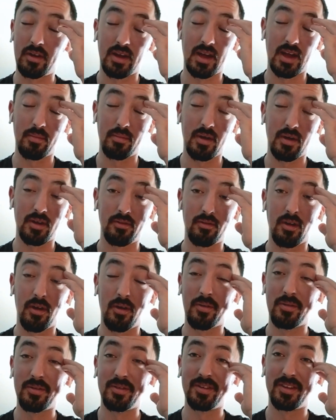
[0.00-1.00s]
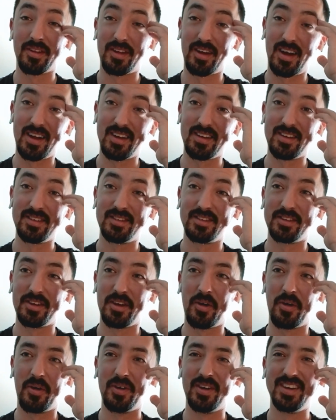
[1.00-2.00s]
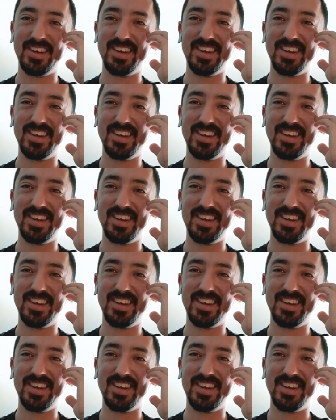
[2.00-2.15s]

and I Budro a lot, so